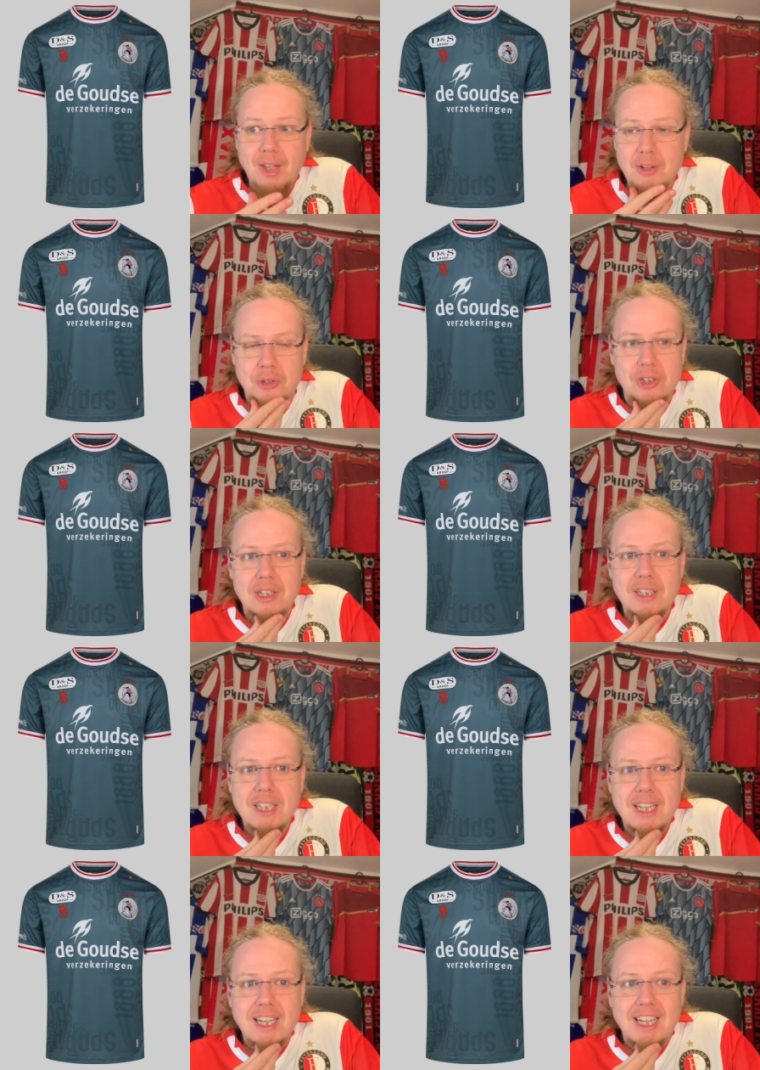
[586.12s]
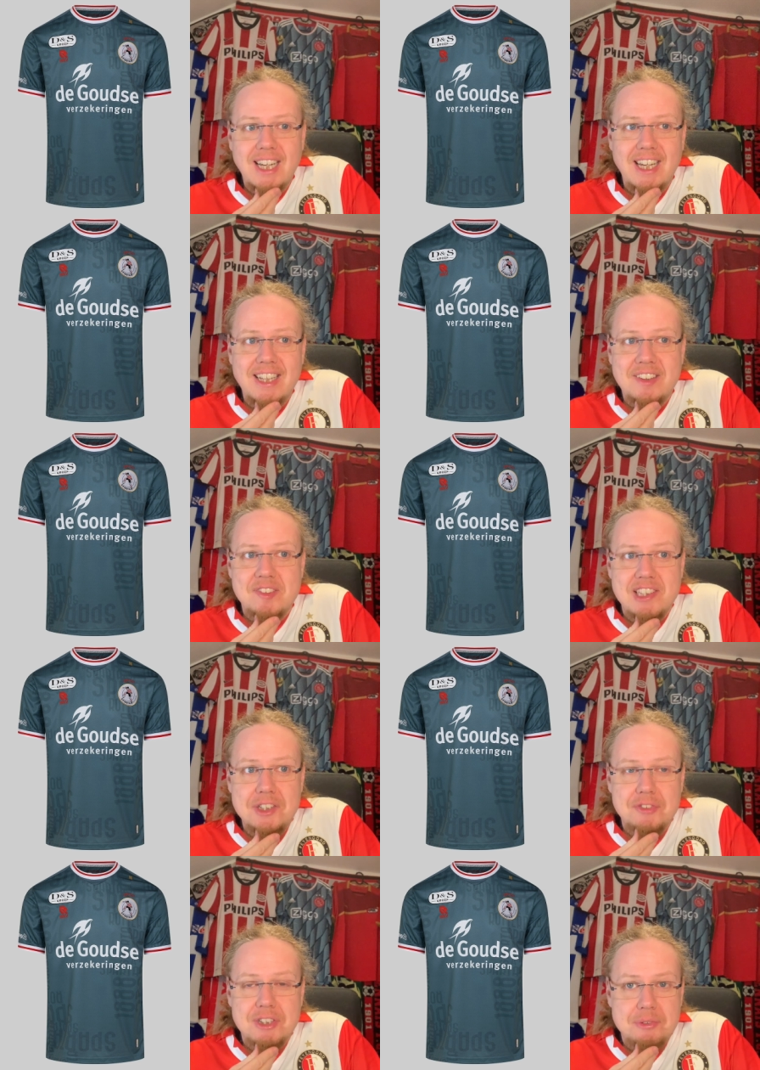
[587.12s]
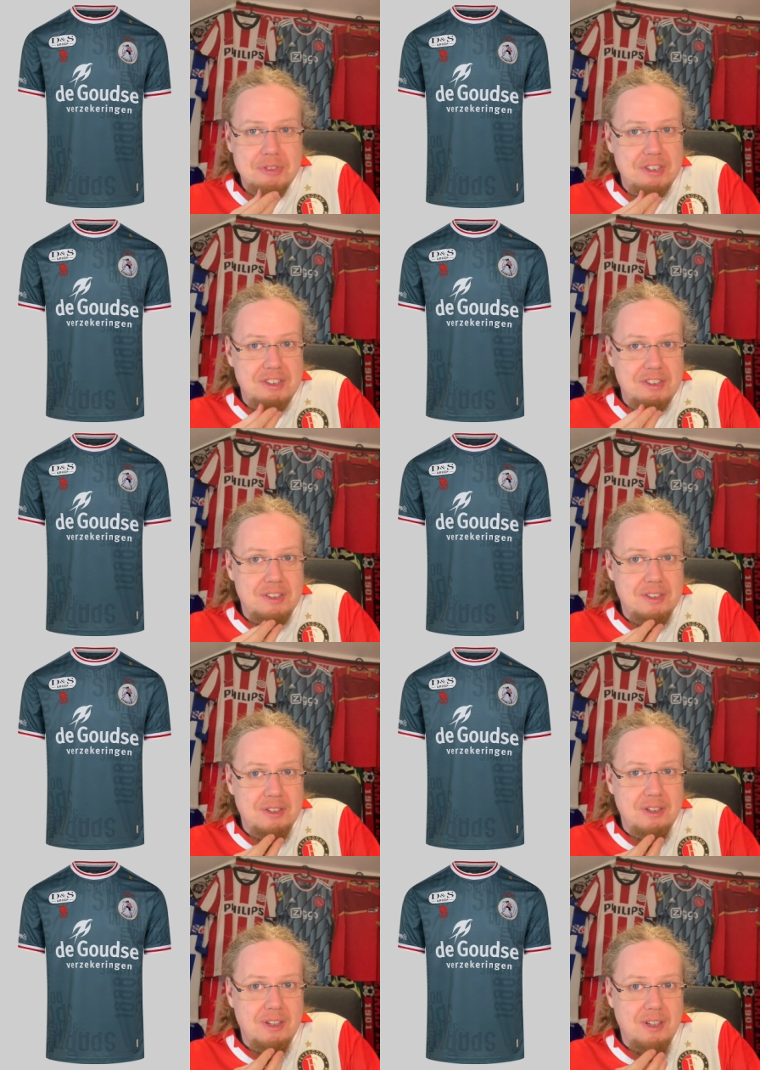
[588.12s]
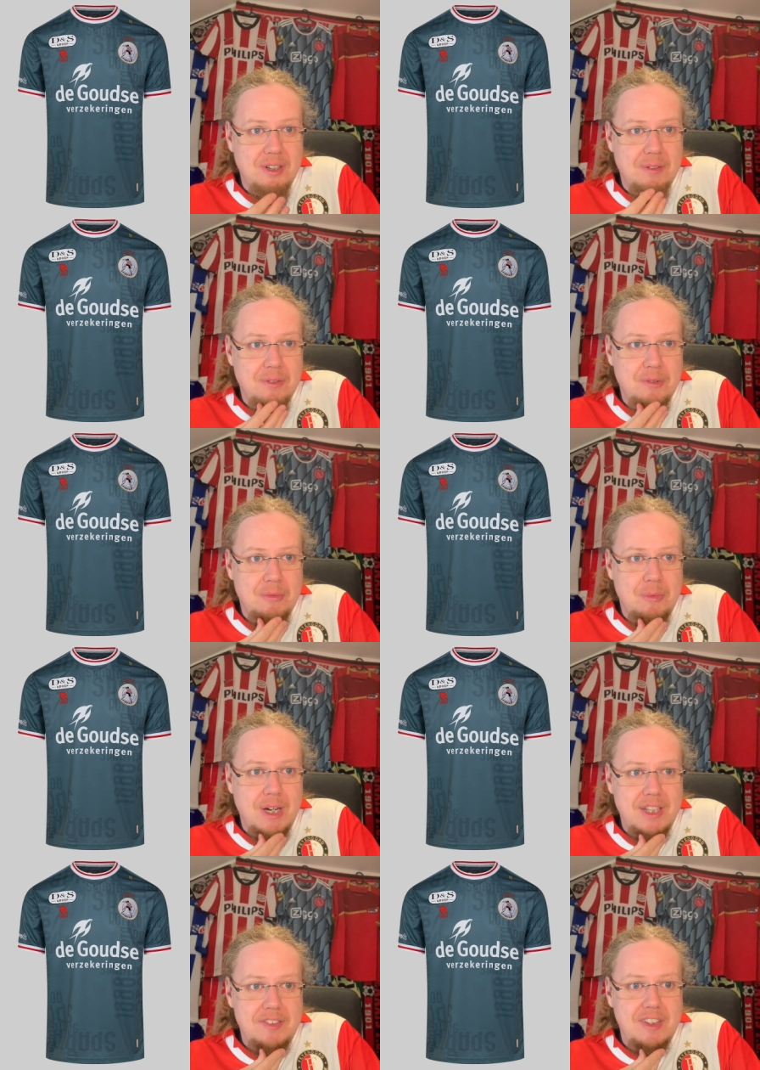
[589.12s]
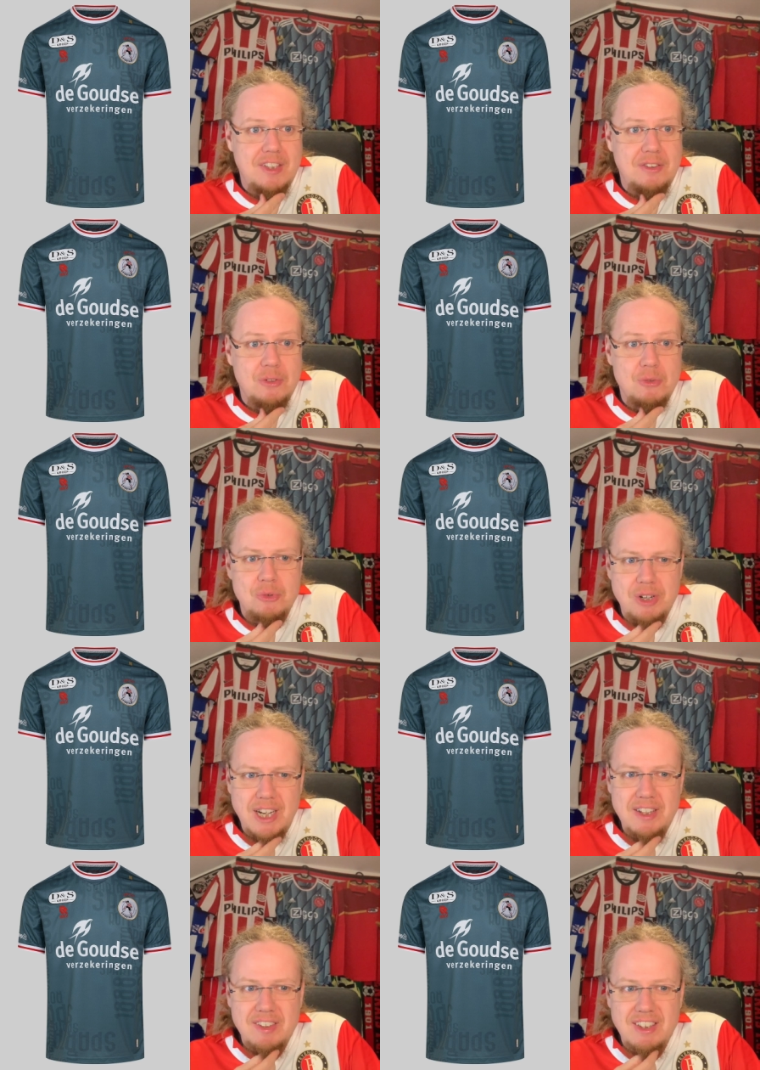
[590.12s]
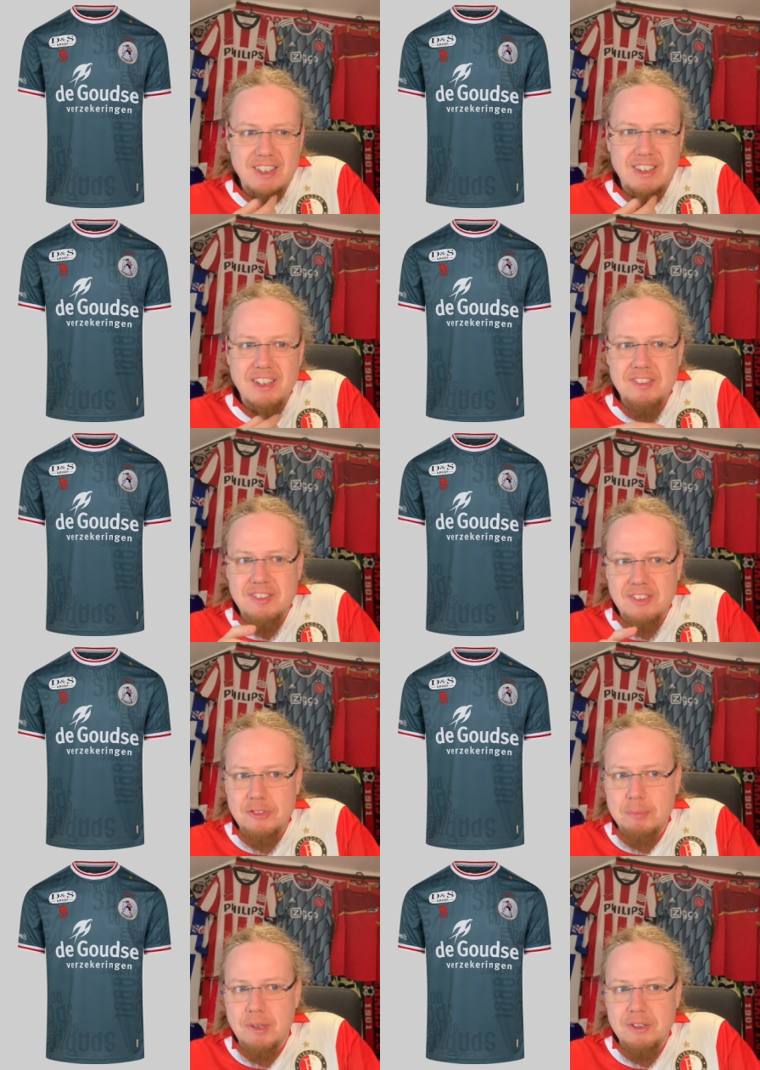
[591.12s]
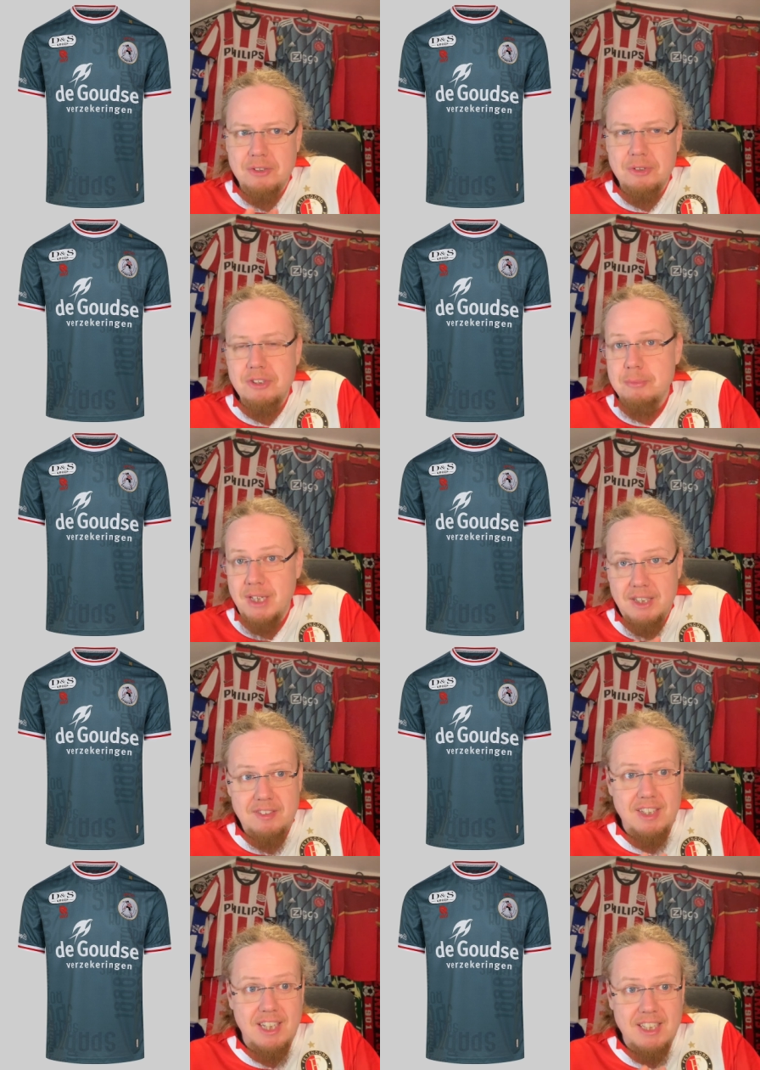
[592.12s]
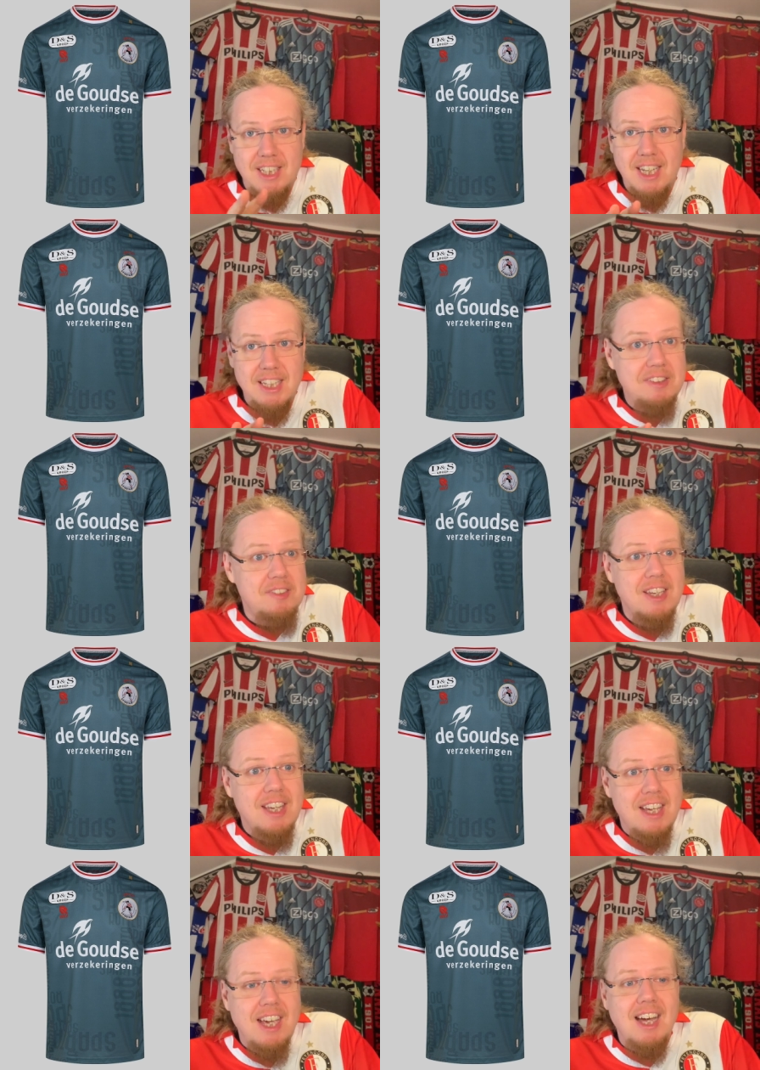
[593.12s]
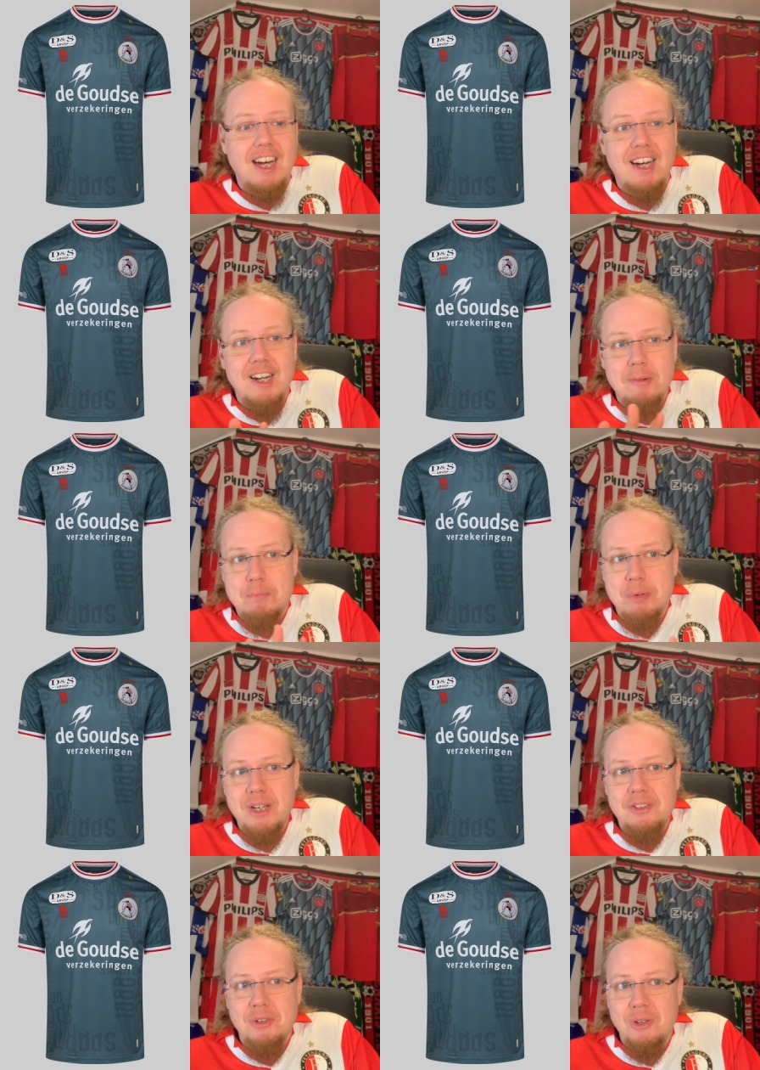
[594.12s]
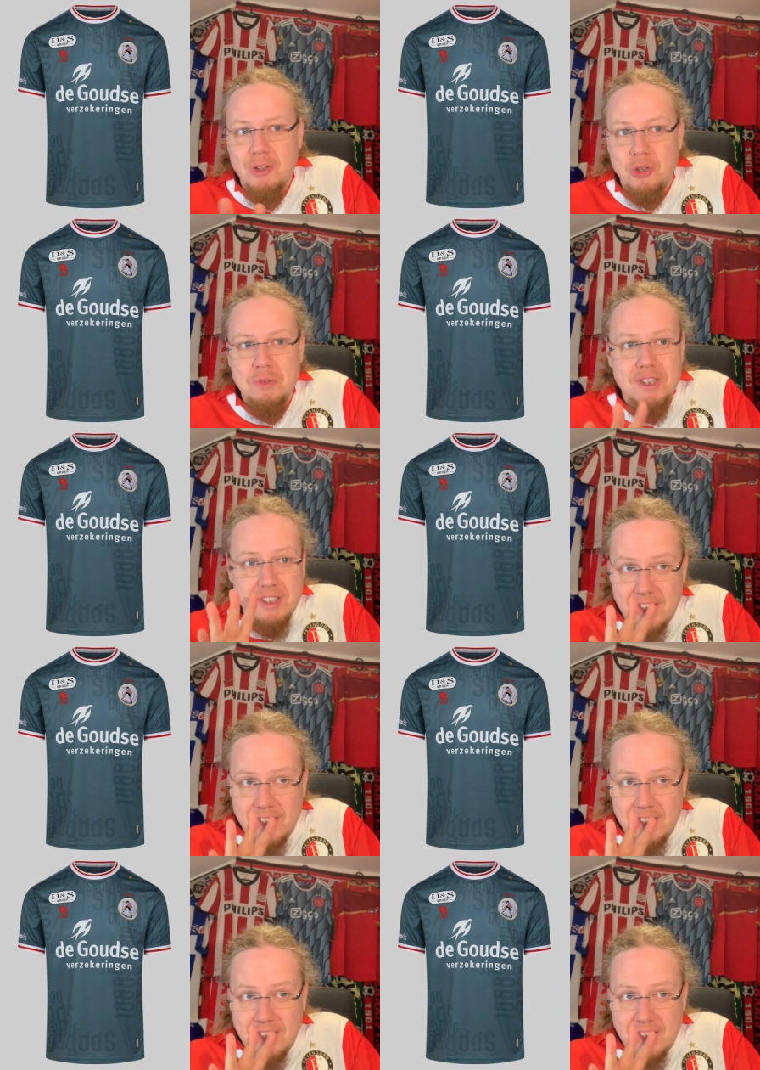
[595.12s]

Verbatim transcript: collar and the sleeve cuffs in the uh, white and the red, and then there's the Sparta Rotterdam 1888 uh, print all over.